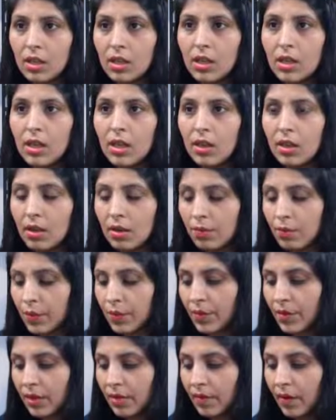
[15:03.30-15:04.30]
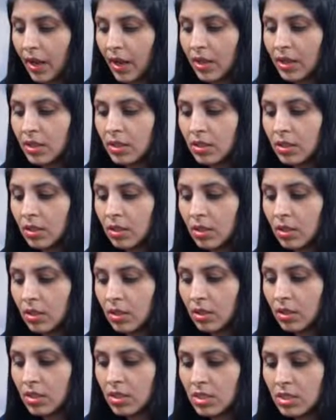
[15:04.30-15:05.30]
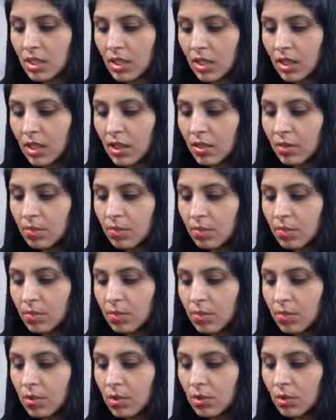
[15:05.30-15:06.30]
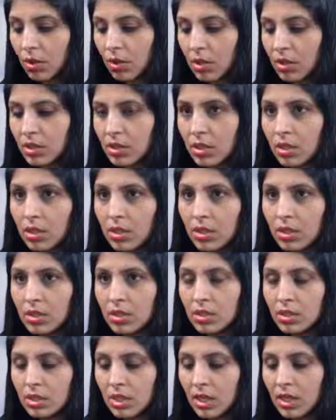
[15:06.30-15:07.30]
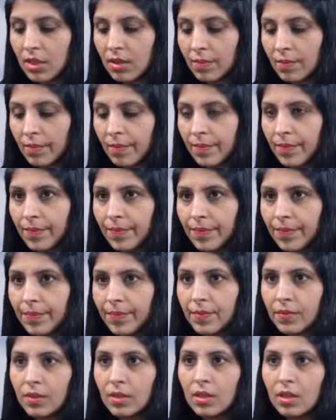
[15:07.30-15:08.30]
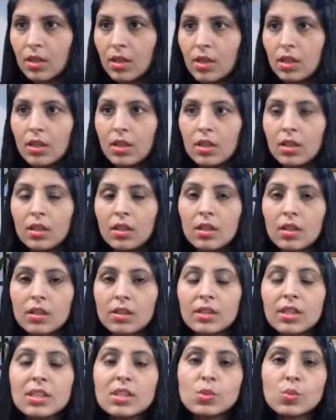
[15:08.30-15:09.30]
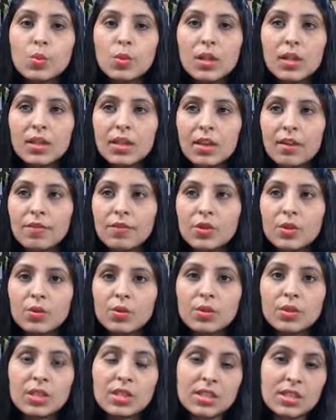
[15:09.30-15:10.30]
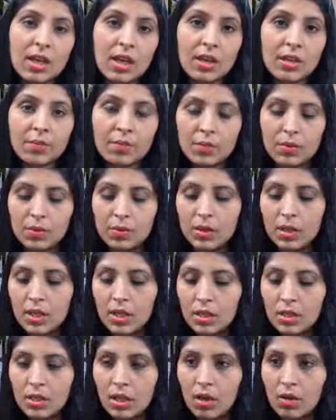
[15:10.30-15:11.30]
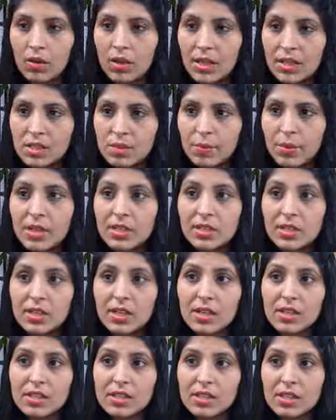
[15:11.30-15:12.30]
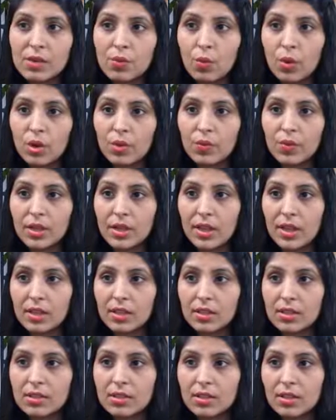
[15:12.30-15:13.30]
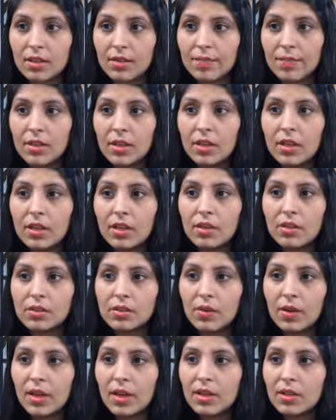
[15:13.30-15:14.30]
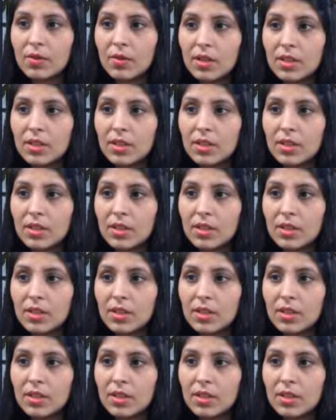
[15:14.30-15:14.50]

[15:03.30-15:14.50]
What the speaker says: here we will write time dot time. This will give you the time. Okay, now let's print it and see what we get this time. So here you